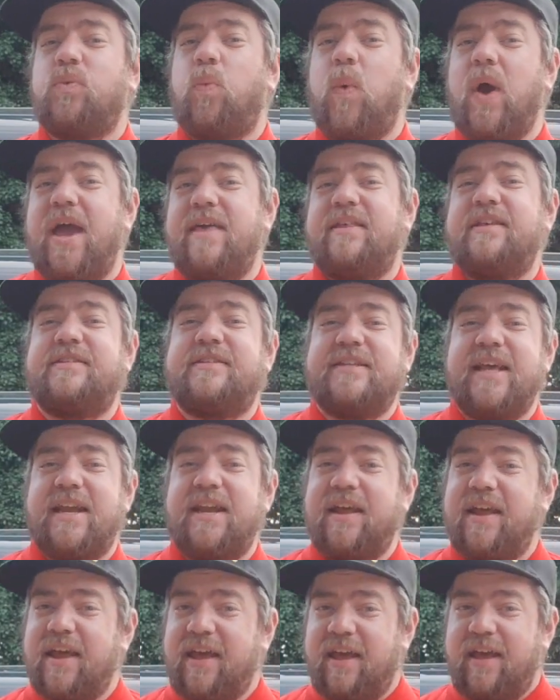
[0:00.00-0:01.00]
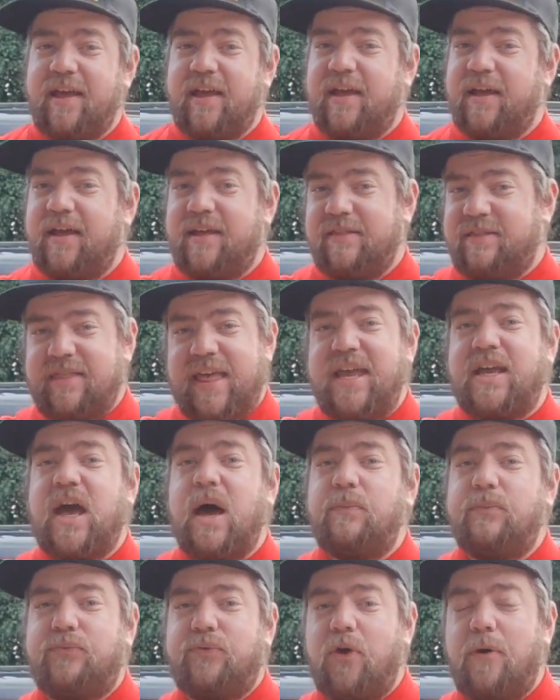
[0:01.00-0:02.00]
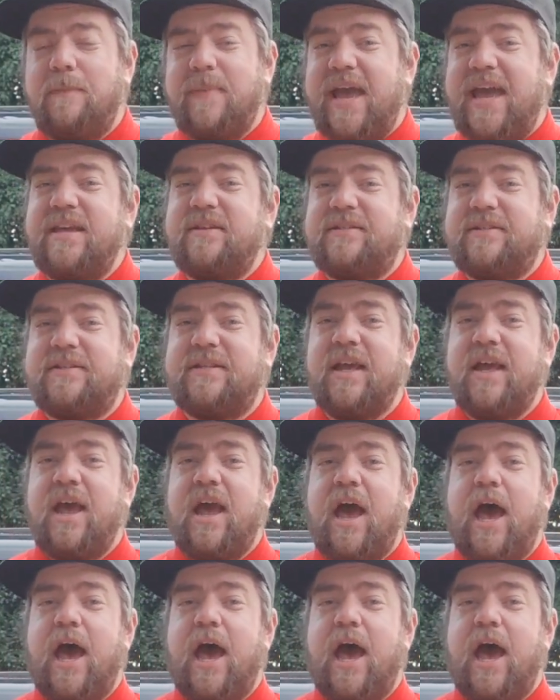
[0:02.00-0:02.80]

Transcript: where the scent they come from is,